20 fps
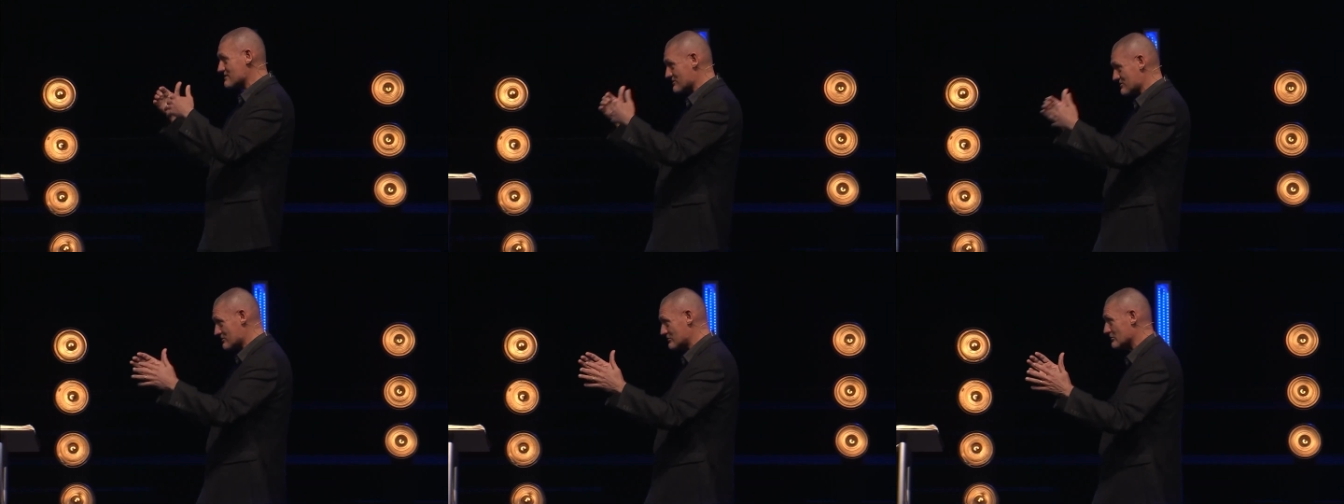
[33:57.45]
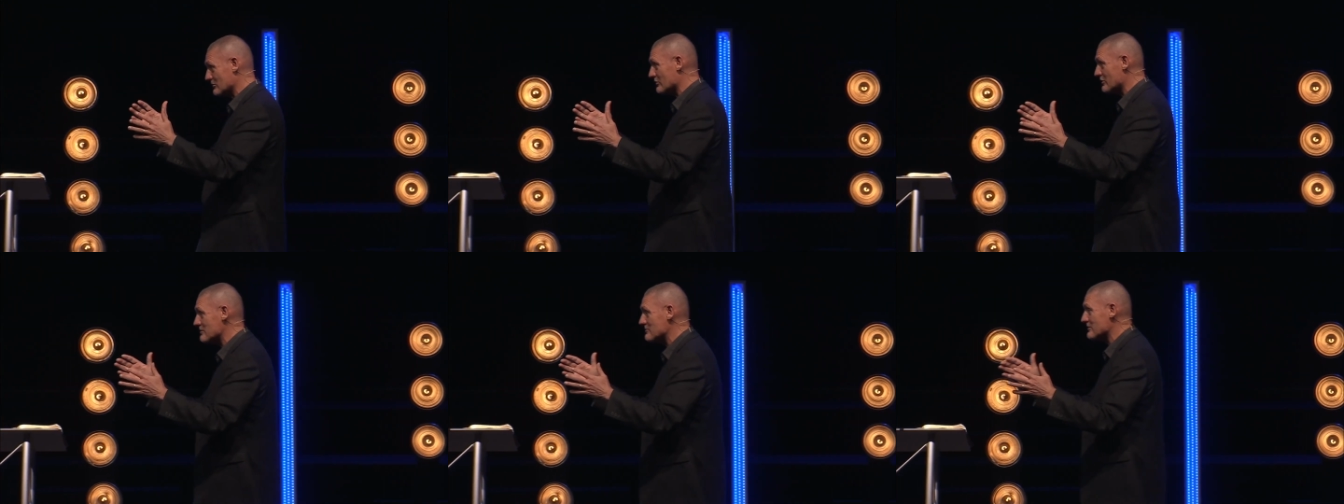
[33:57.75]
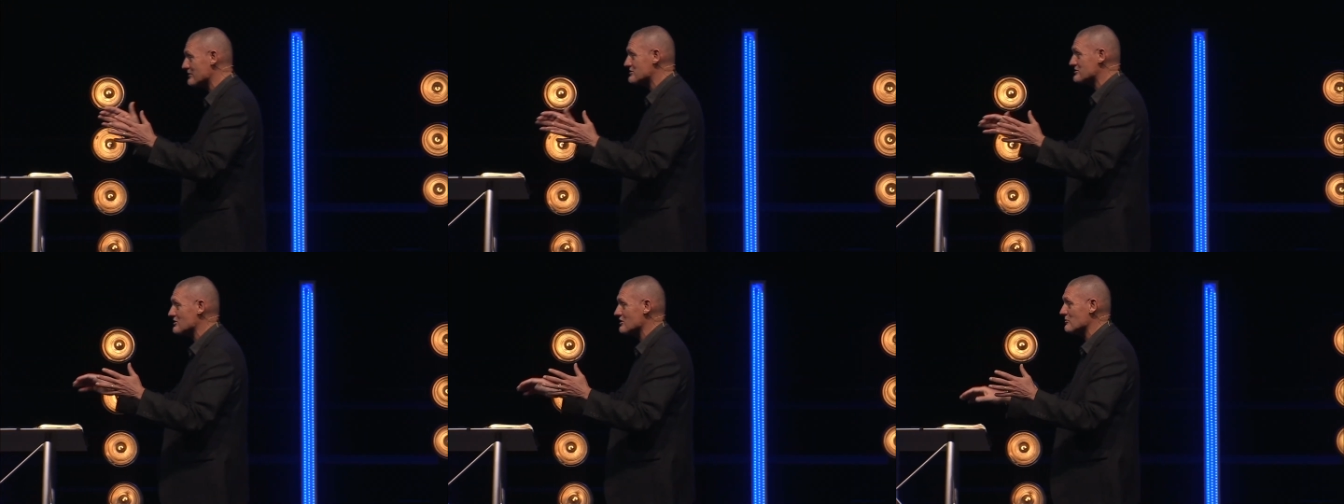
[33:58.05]
his glory
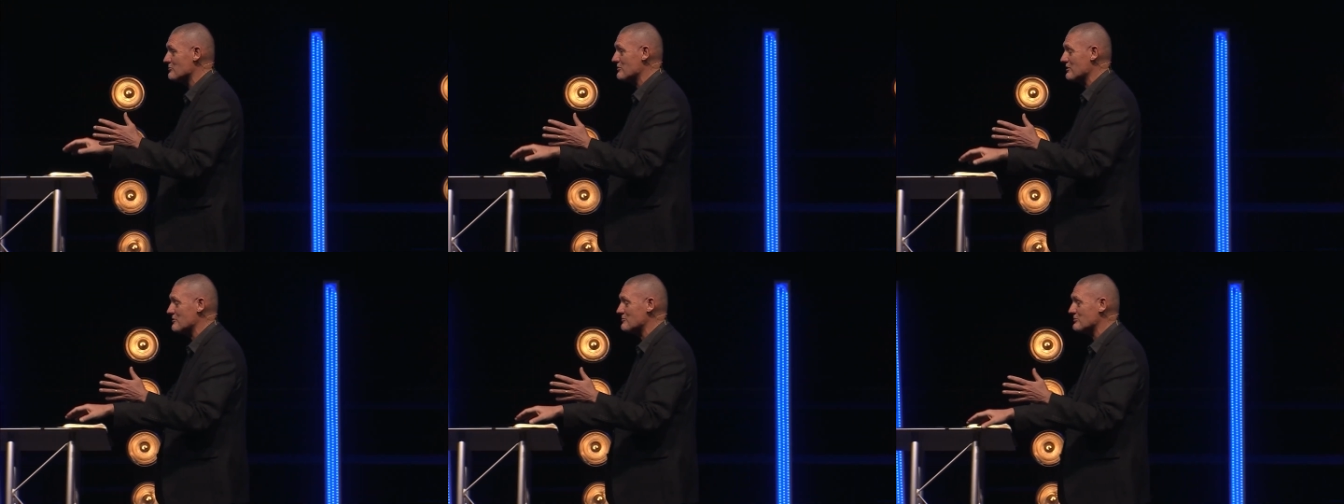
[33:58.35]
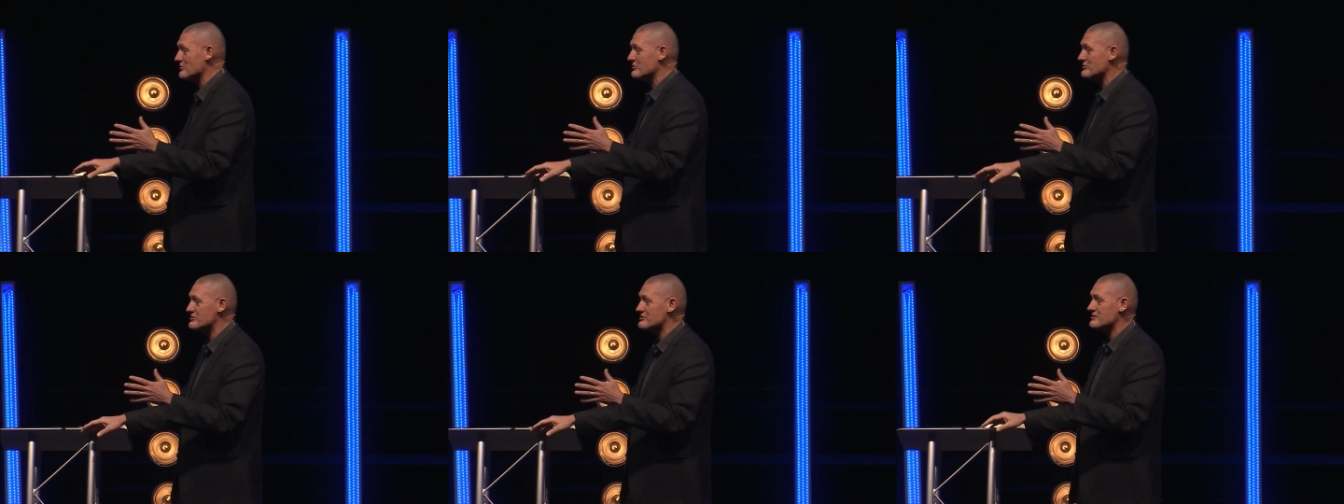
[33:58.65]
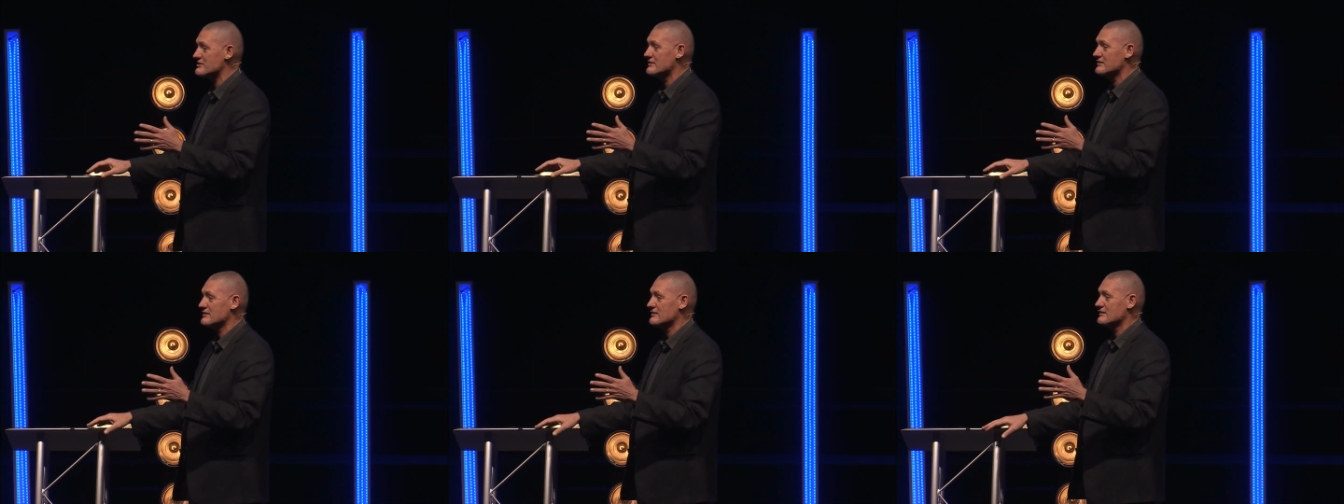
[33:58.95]
amongst all
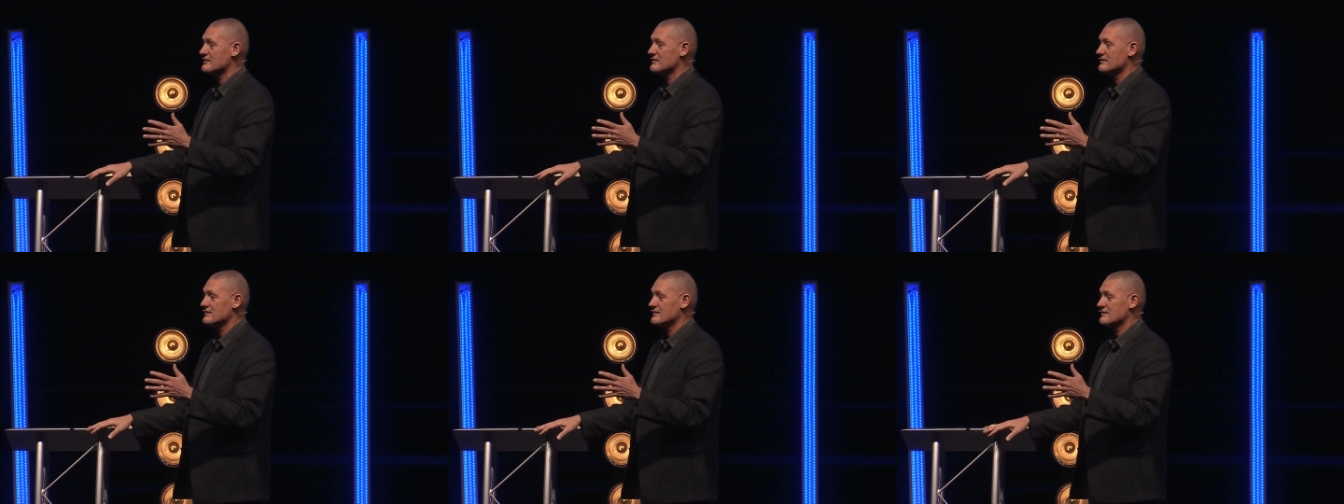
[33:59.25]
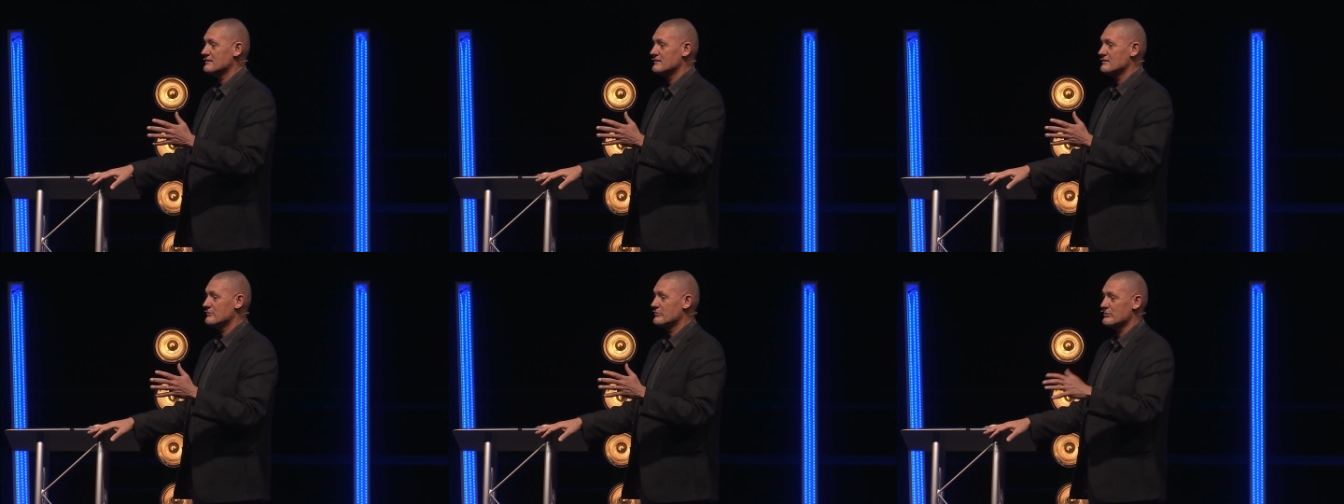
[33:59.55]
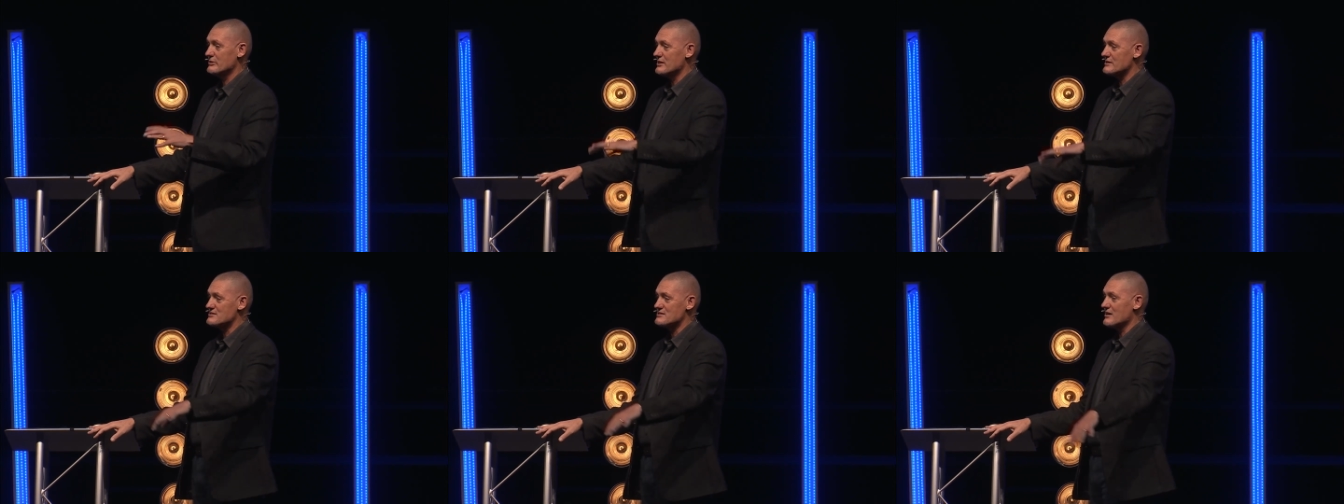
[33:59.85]
peoples,
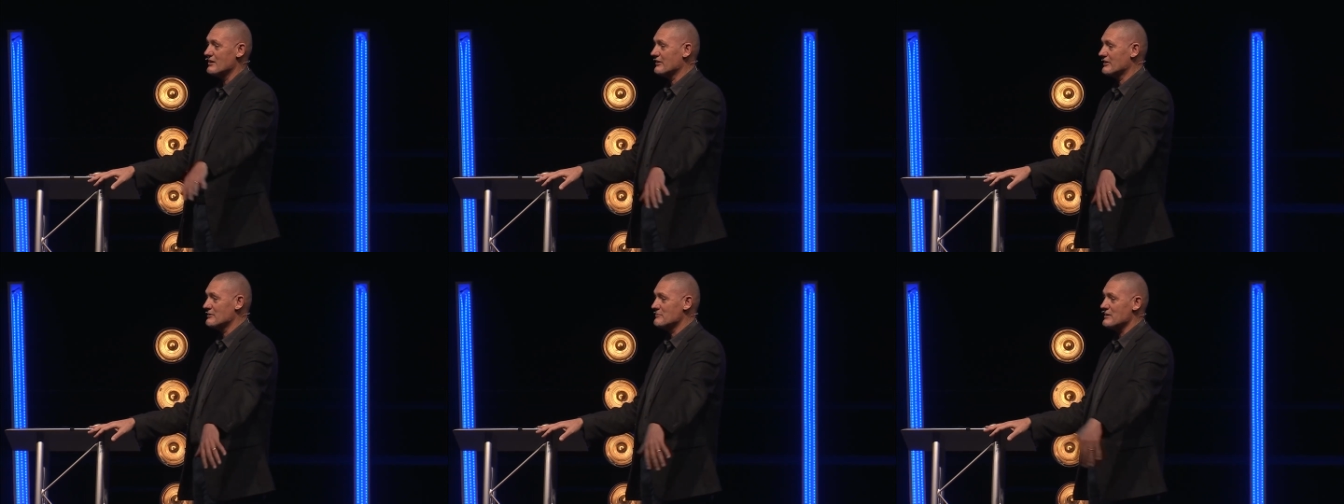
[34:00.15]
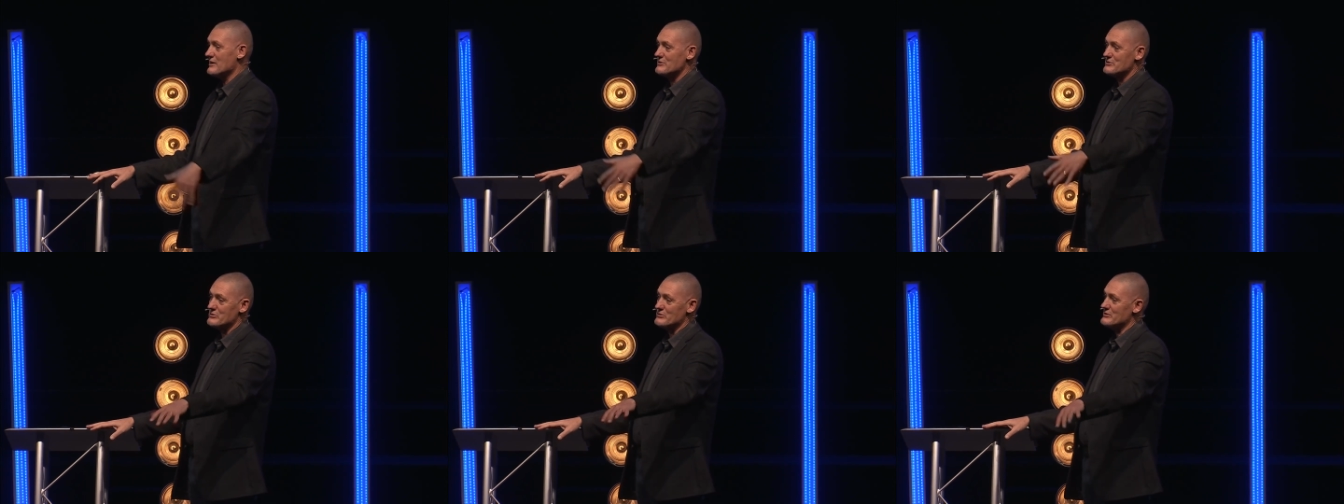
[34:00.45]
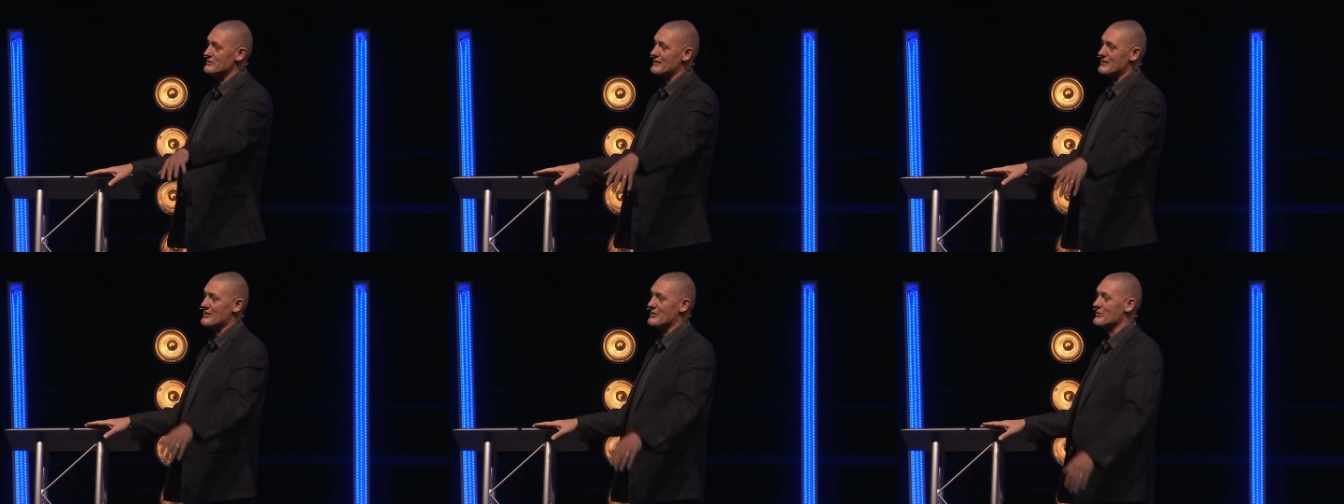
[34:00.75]
we're not talking about
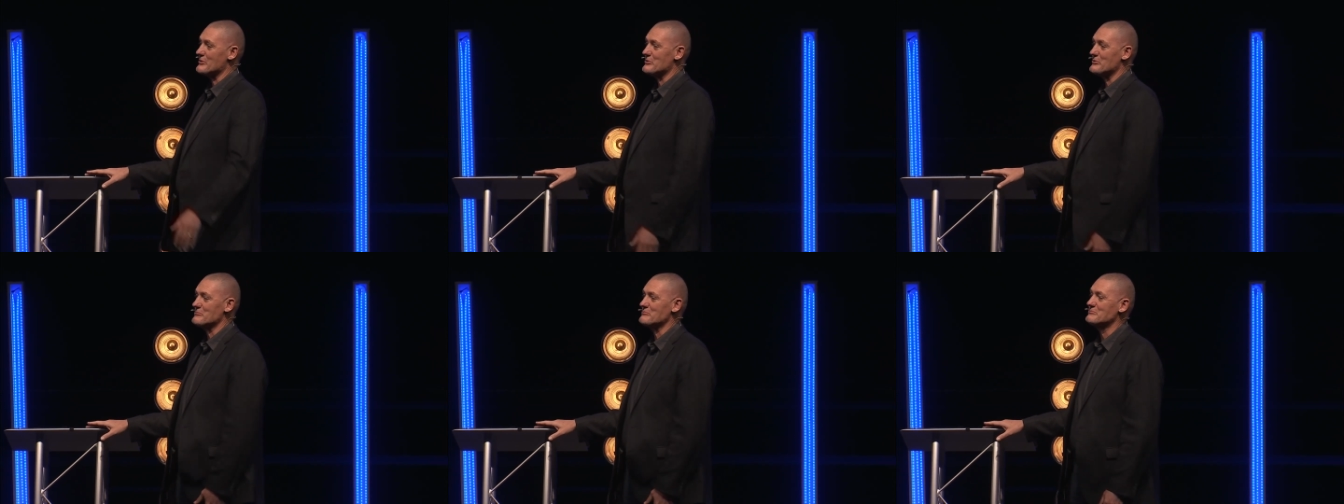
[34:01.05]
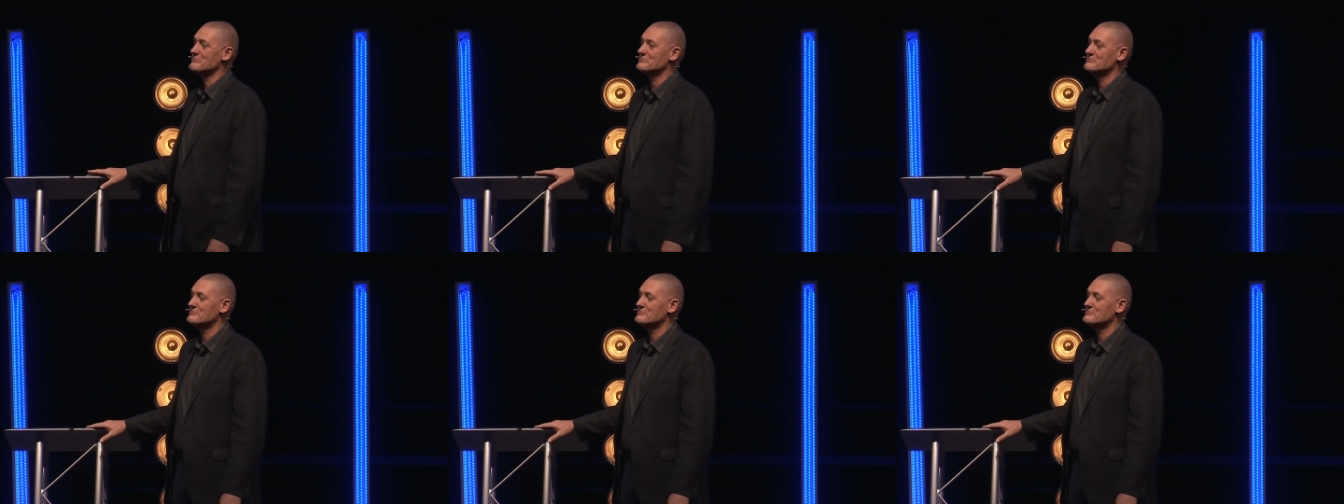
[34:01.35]
doing that at home.